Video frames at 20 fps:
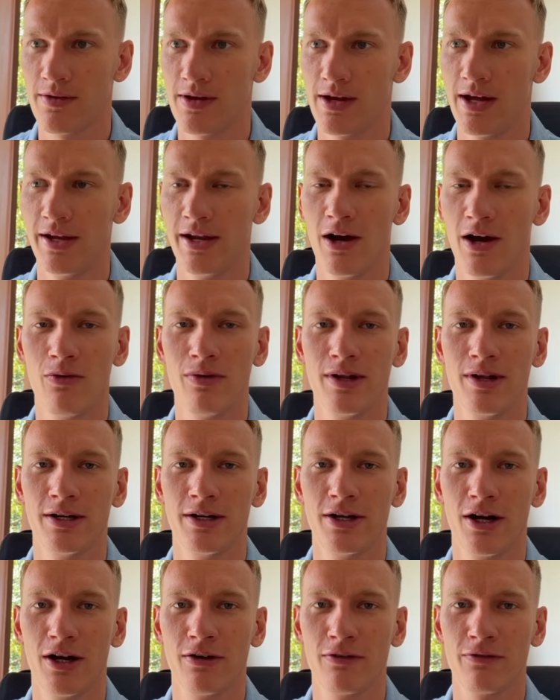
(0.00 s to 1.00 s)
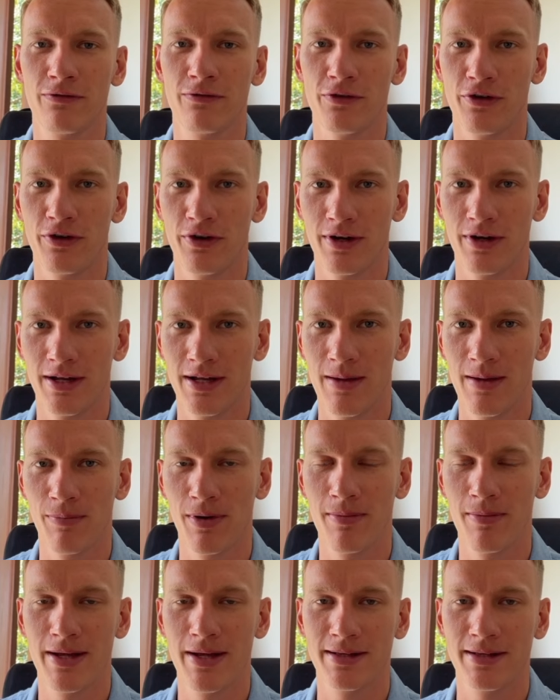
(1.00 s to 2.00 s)
and now we are done for
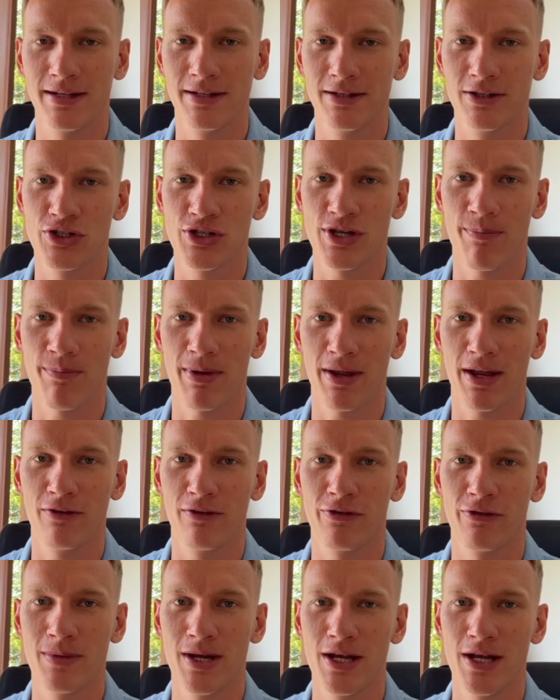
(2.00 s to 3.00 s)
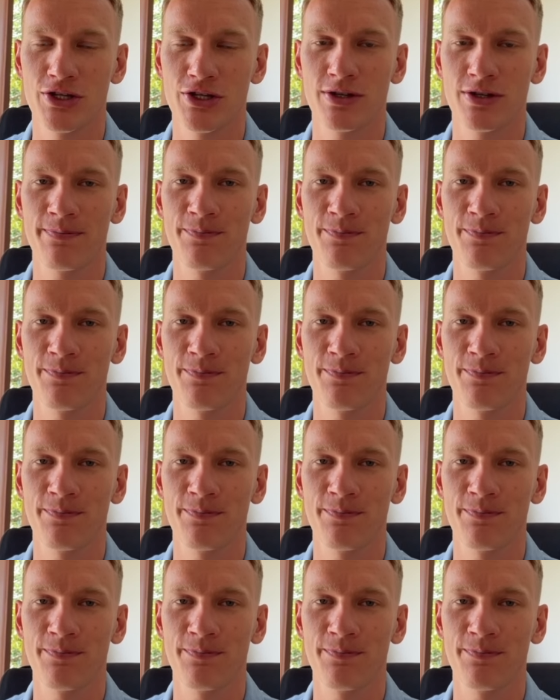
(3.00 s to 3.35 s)
implementing the shipping information.